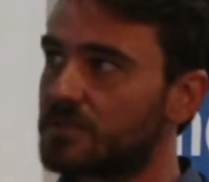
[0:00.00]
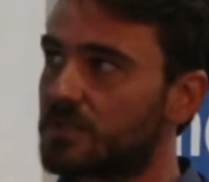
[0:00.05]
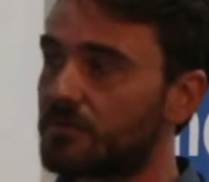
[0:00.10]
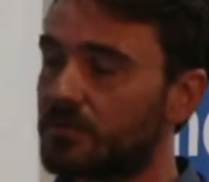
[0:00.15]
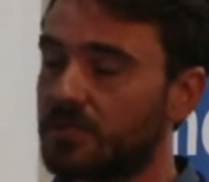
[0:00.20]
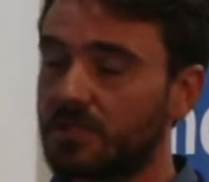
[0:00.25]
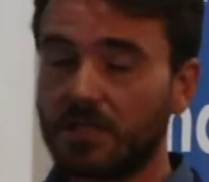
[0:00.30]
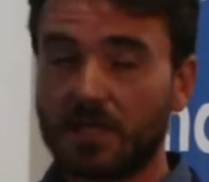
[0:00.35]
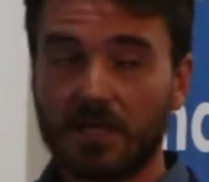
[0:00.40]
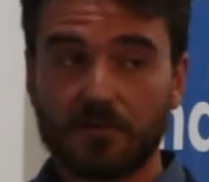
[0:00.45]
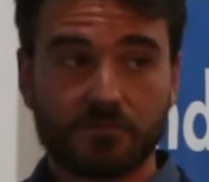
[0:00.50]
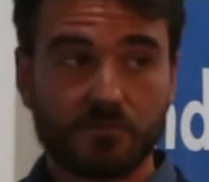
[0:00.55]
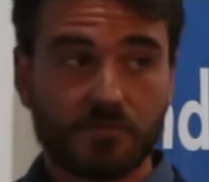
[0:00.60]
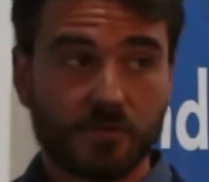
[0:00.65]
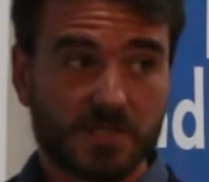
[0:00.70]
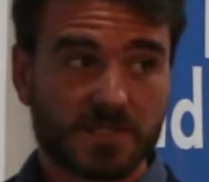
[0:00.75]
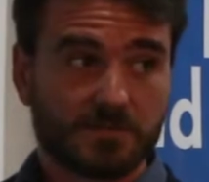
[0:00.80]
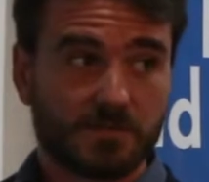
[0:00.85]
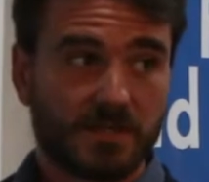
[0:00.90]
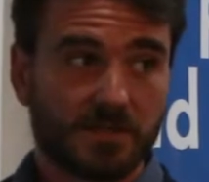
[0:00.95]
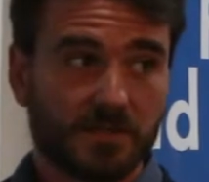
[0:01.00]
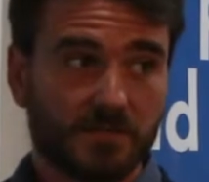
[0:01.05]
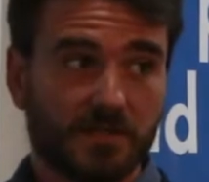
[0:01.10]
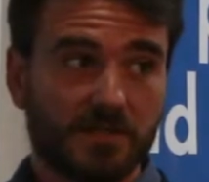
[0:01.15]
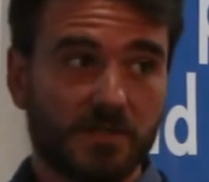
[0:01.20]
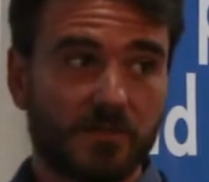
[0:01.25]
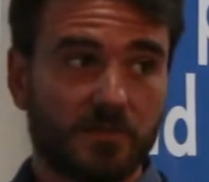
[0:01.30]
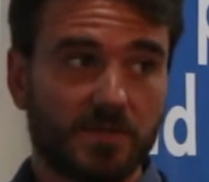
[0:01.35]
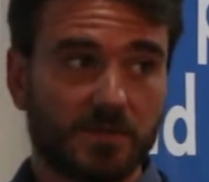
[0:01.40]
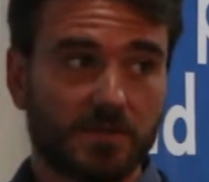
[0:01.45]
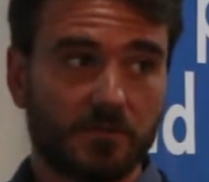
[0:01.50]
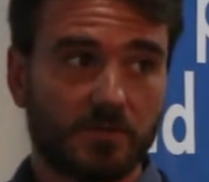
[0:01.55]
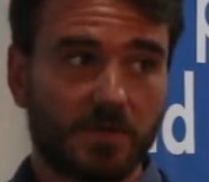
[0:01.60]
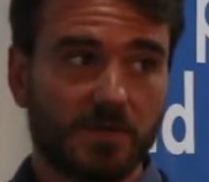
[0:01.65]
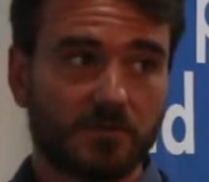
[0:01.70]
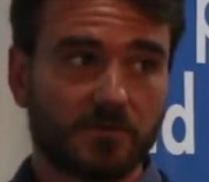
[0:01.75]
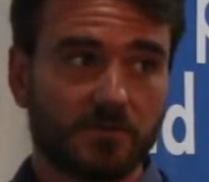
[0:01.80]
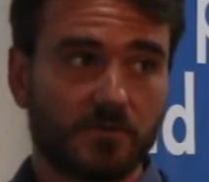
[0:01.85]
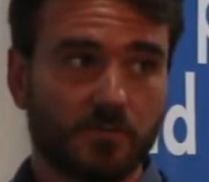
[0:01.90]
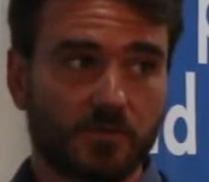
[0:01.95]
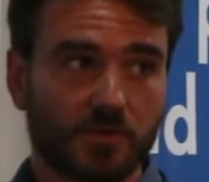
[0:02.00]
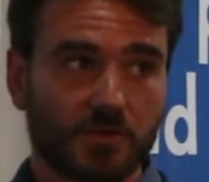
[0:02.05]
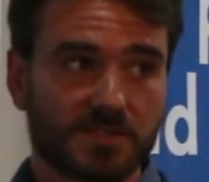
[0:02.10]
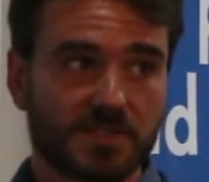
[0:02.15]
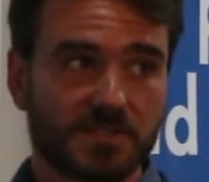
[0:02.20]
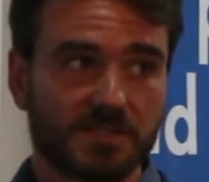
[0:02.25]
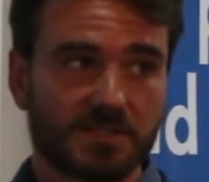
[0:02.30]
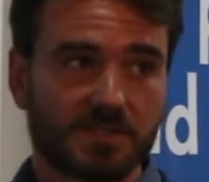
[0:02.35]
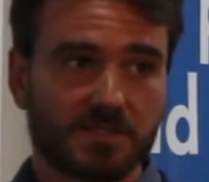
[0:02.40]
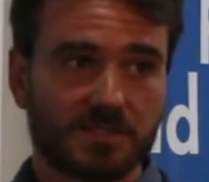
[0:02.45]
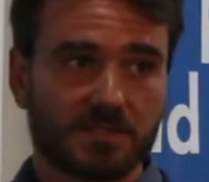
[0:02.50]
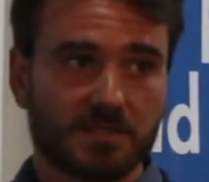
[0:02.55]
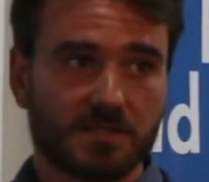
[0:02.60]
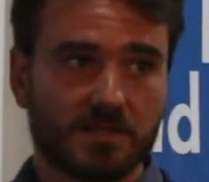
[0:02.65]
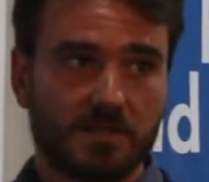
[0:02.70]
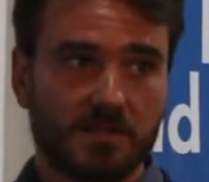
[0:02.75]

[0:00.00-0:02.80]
I will have to explain a little bit about the processes